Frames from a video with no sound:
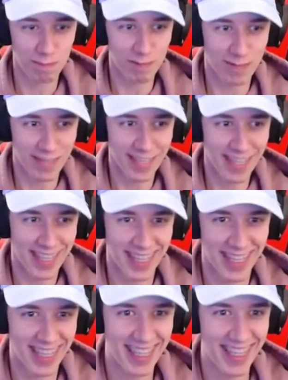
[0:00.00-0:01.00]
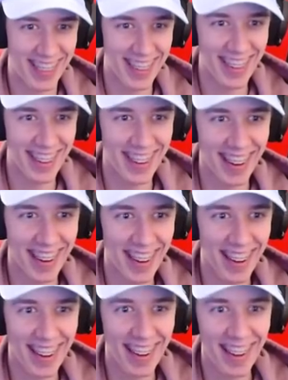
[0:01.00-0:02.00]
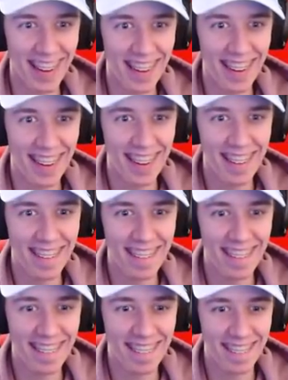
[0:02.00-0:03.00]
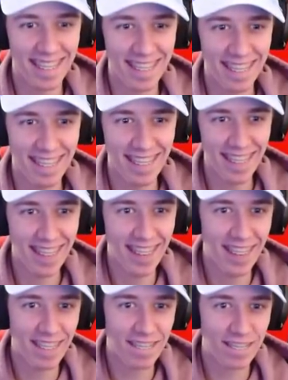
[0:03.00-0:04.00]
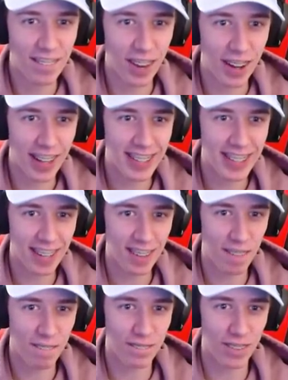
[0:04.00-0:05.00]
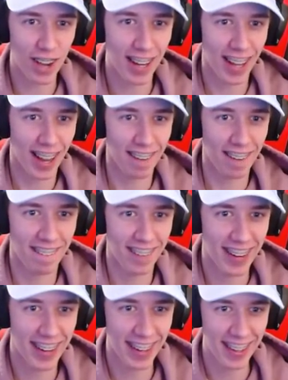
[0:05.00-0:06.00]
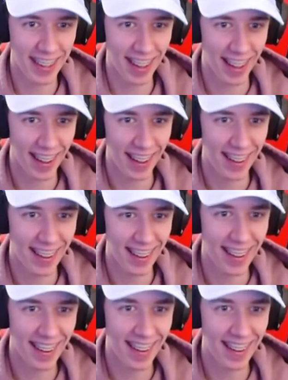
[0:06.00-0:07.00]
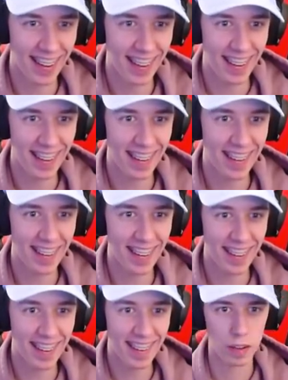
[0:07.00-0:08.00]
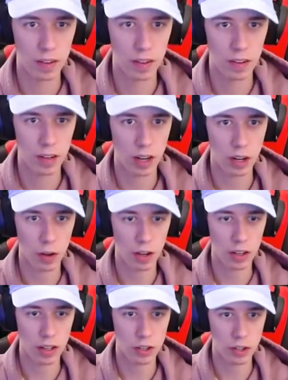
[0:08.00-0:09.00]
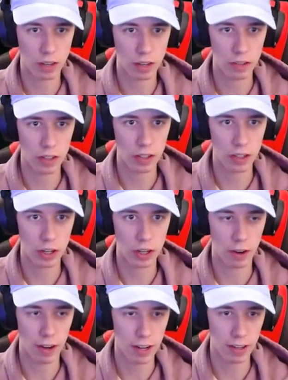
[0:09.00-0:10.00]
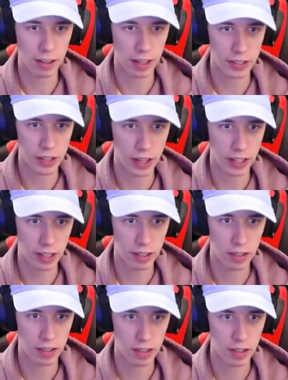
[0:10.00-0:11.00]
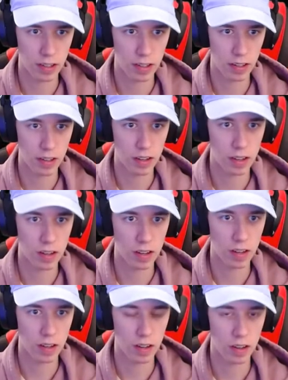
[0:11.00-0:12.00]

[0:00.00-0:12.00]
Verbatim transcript: what is that man's doing? Bro, that scared the out of me. that scared out of me too. Are you? Did you hover? Are you on it? Like selected? Whoa.